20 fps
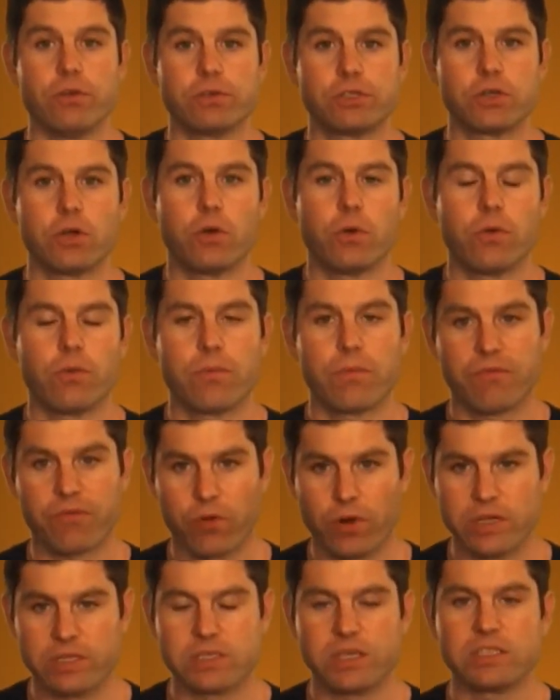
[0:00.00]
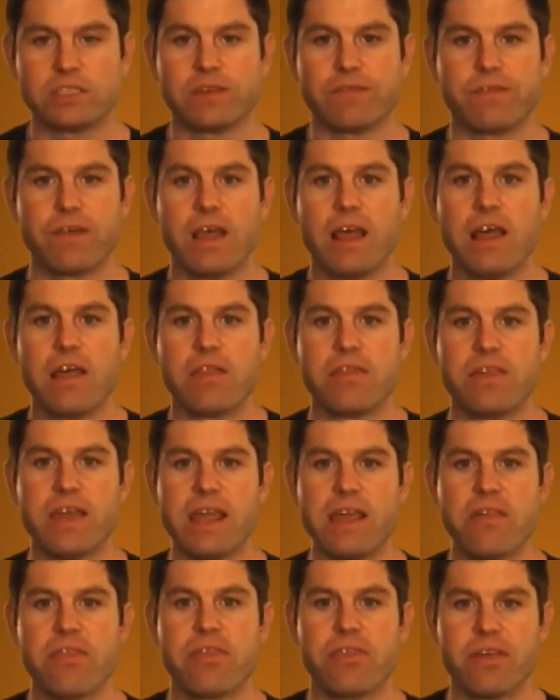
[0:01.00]
So, for instance, if
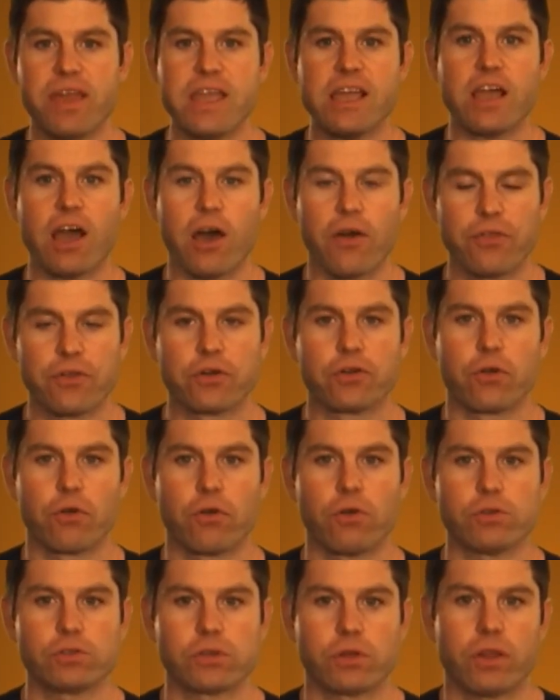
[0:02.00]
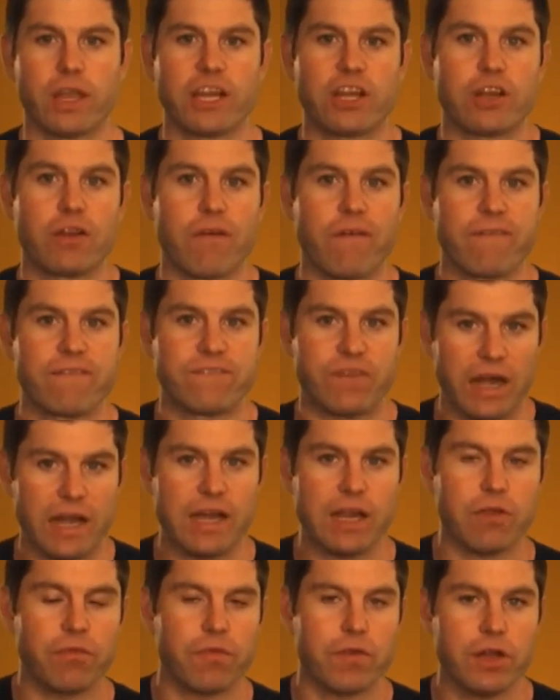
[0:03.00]
they think other girls are like
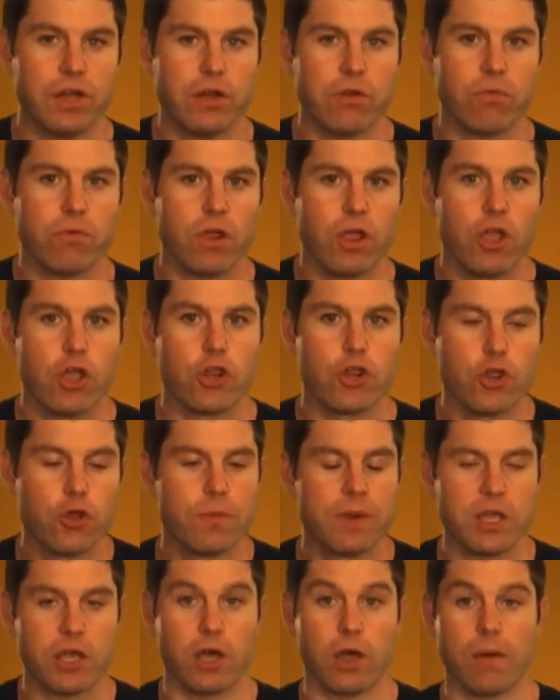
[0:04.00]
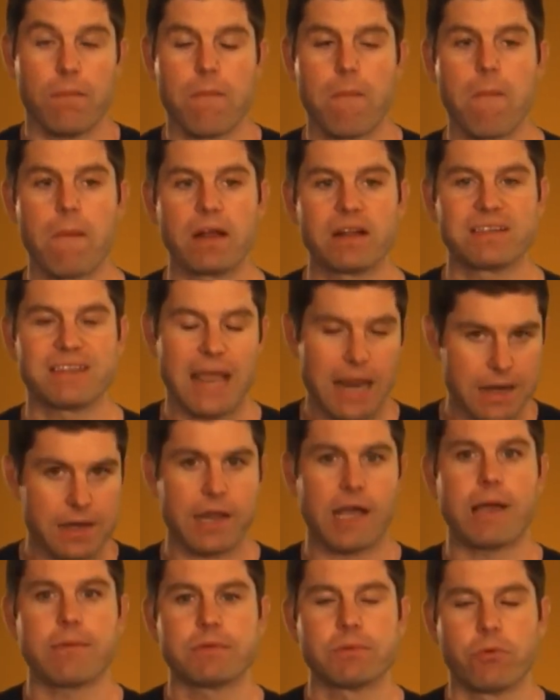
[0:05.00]
fighting for you, you become 10
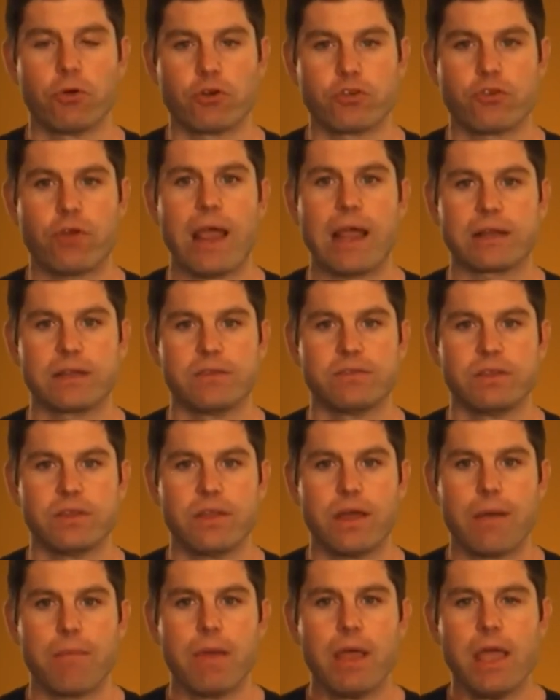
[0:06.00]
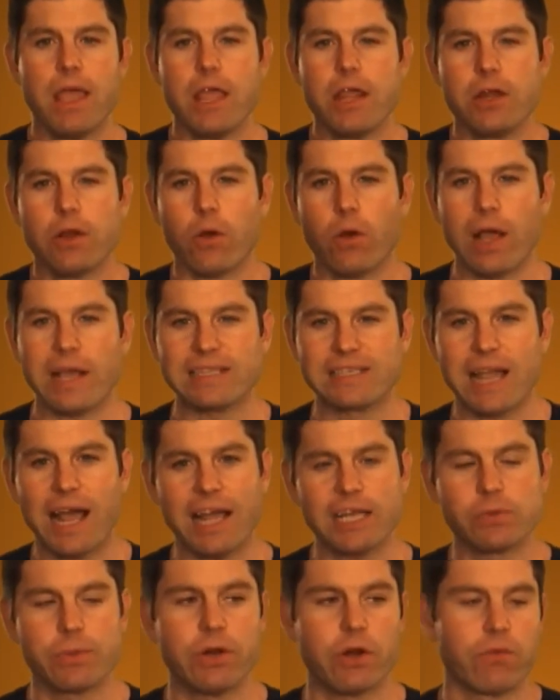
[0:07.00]
times more attractive to them. You know, as
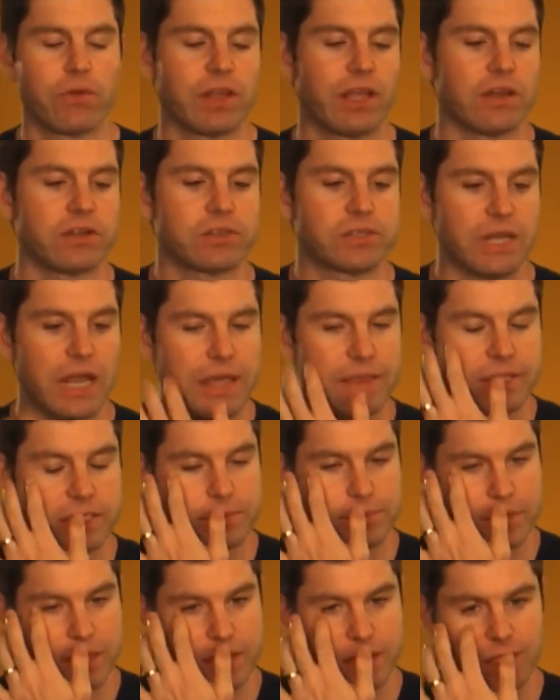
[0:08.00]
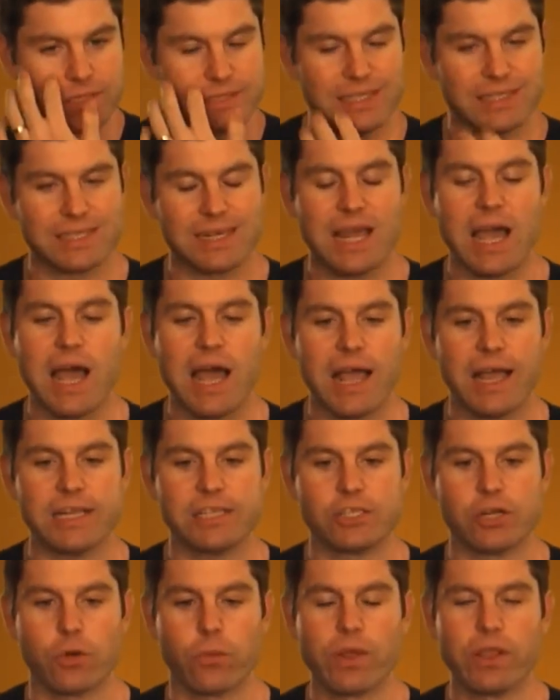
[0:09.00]
guys, we don't really understand this because as guys,
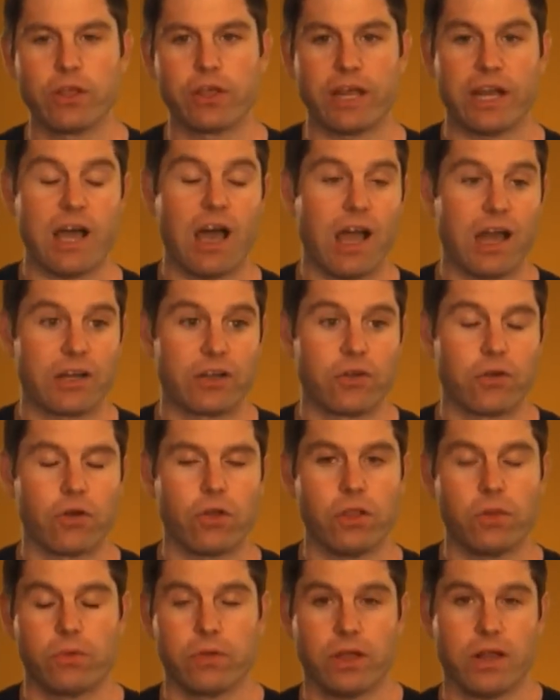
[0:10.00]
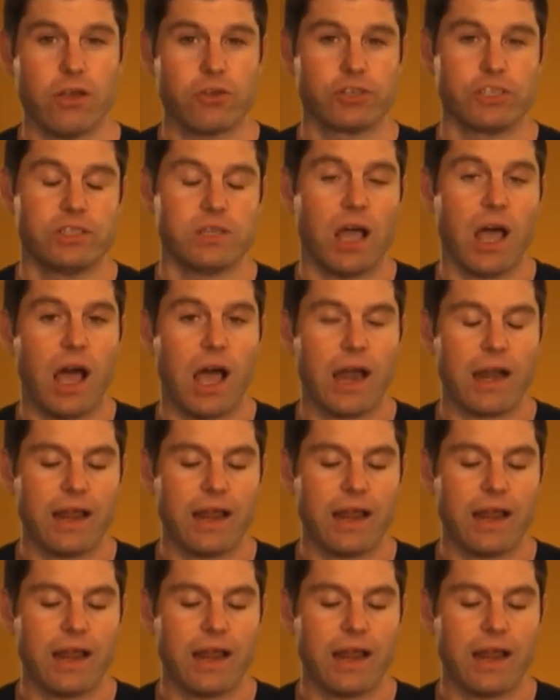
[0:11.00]
you know, we look at a hot girl and we're like, oh, she's hot.